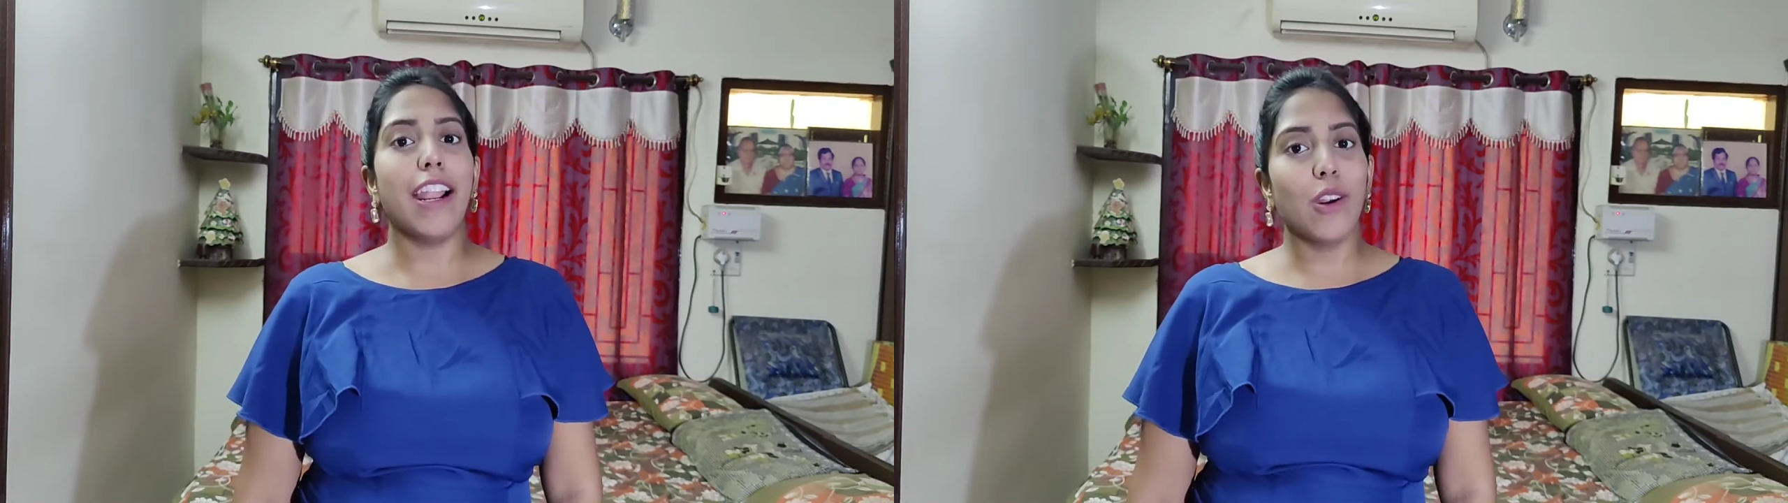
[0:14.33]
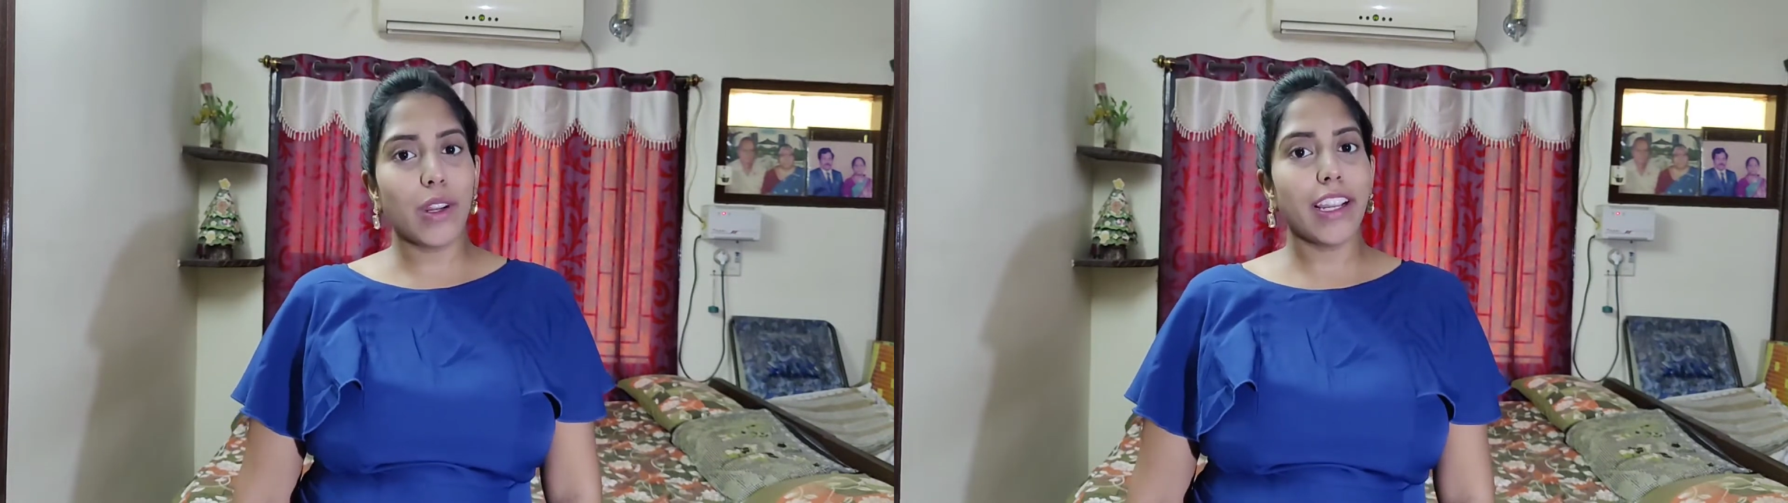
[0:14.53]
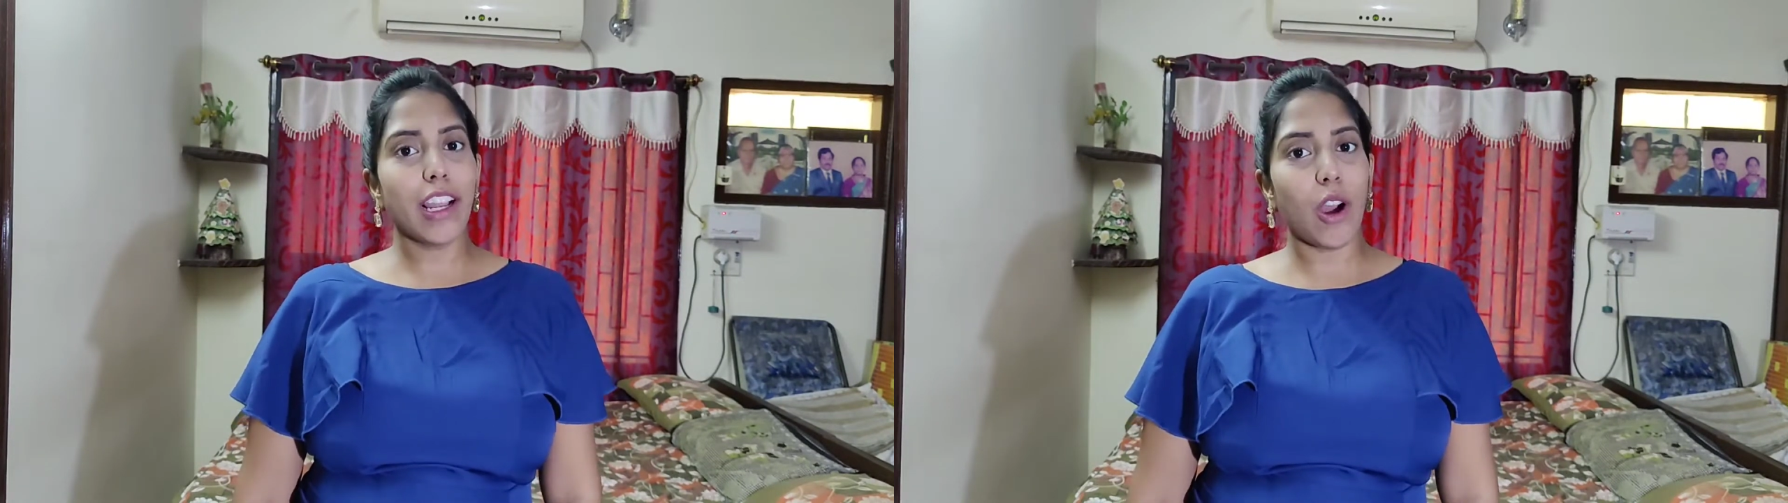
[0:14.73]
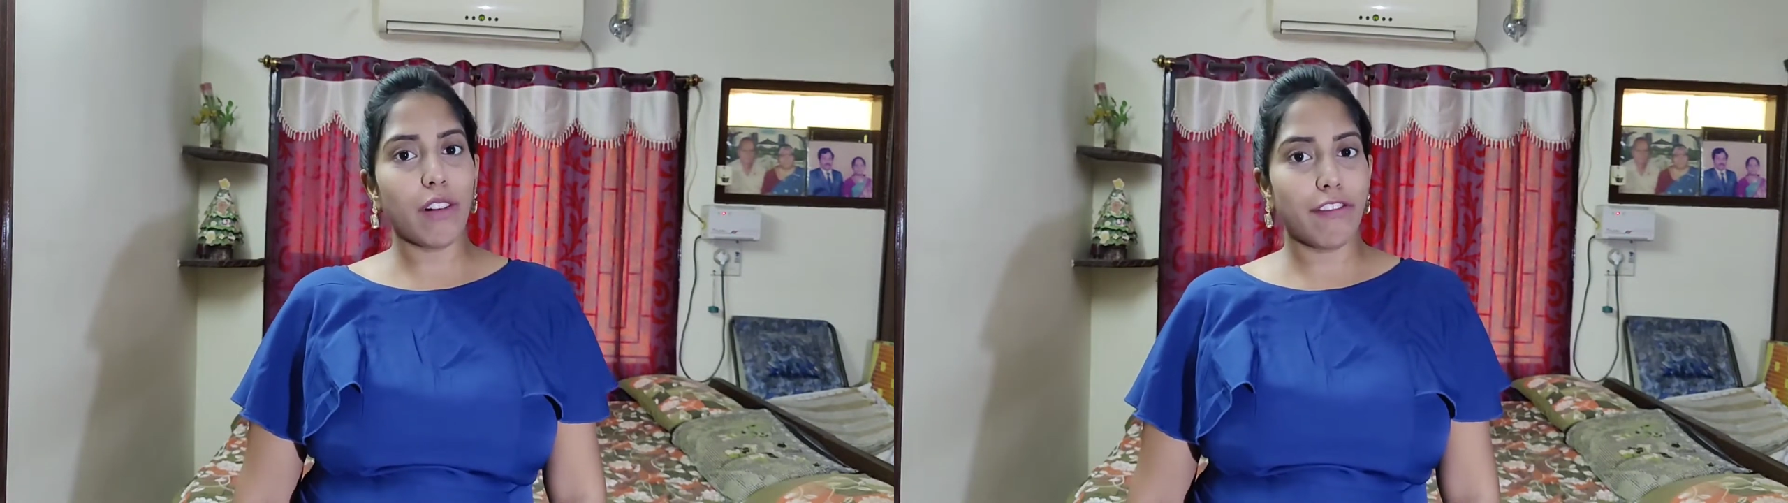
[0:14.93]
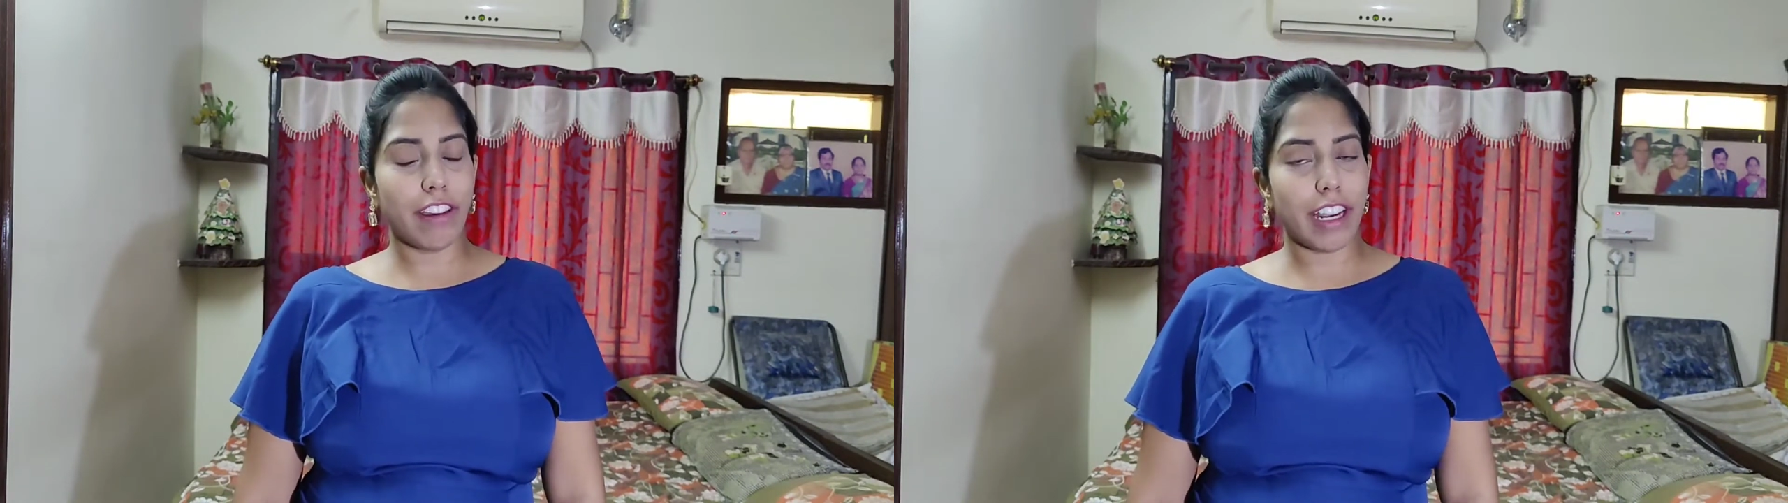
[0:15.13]
and looking
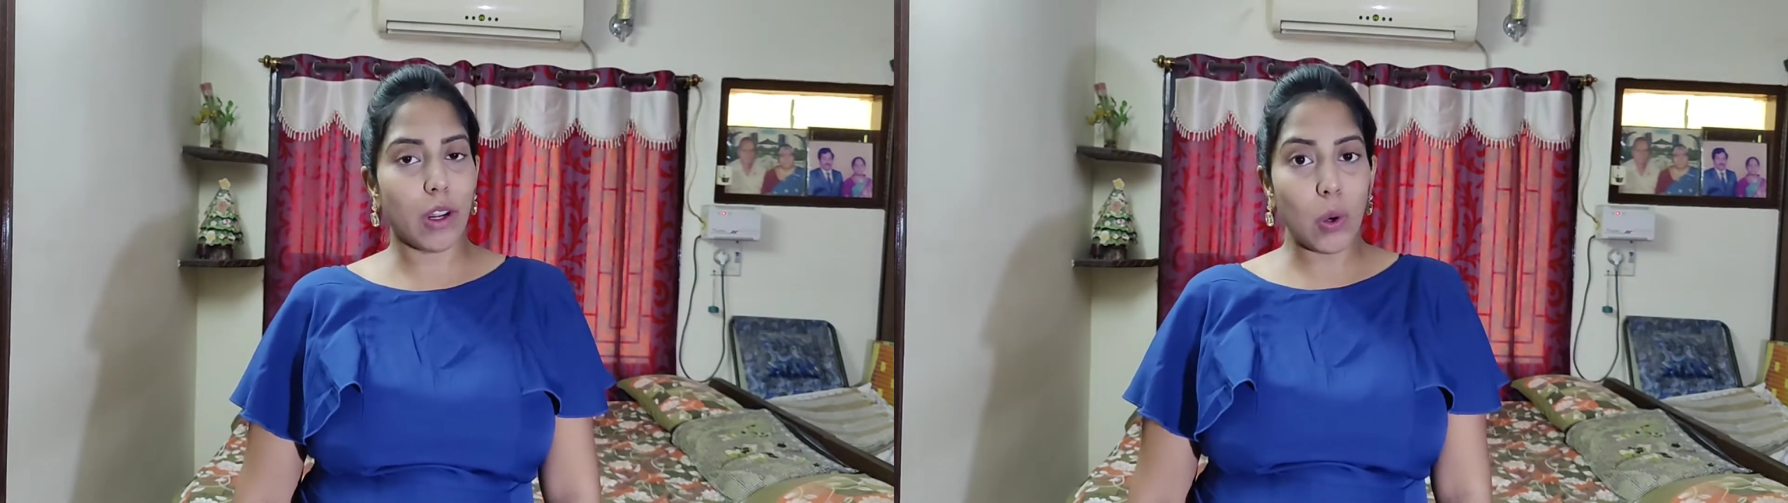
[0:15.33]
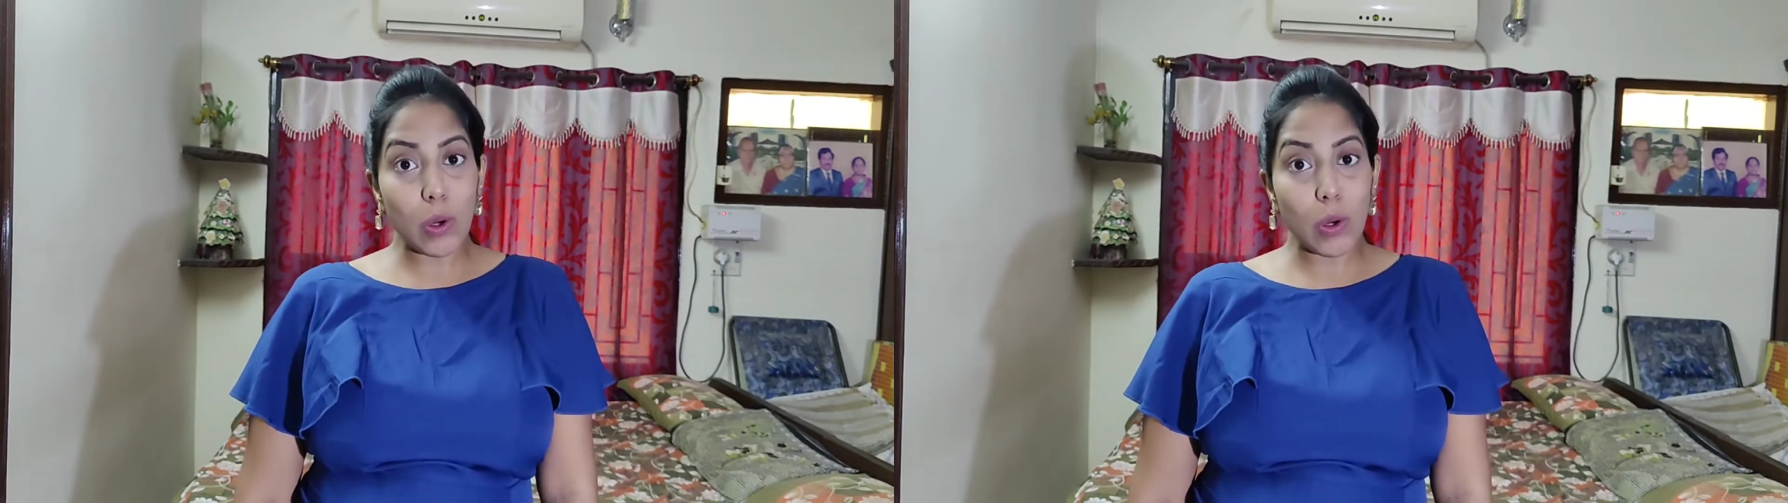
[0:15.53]
out for a